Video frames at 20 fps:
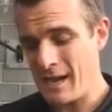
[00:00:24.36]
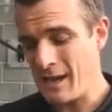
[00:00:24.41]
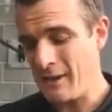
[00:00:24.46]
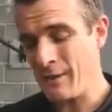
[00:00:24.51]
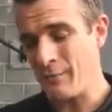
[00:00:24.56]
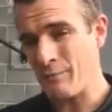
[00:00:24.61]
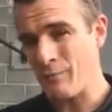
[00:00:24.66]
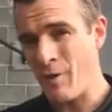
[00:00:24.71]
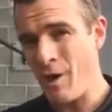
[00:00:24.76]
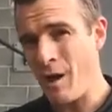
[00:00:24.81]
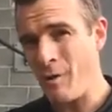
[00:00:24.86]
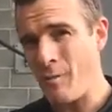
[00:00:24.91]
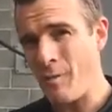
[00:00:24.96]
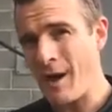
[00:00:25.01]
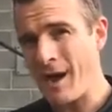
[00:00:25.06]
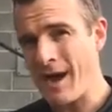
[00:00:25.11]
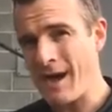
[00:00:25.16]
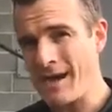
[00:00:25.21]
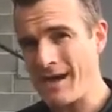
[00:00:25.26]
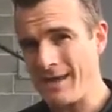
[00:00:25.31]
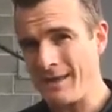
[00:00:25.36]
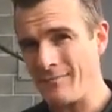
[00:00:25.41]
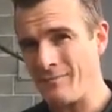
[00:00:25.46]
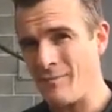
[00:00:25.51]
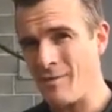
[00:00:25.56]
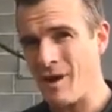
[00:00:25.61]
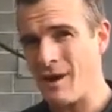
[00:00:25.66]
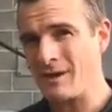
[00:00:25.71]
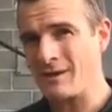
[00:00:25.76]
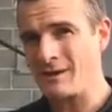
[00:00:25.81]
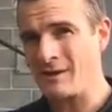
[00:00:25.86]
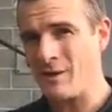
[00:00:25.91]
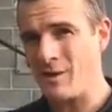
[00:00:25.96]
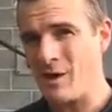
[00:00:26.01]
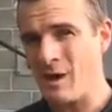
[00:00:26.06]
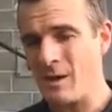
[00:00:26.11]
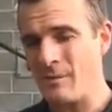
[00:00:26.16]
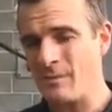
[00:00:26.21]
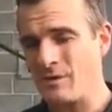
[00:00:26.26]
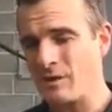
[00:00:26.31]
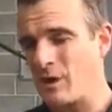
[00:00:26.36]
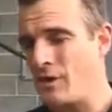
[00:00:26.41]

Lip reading: in the right way at the right time.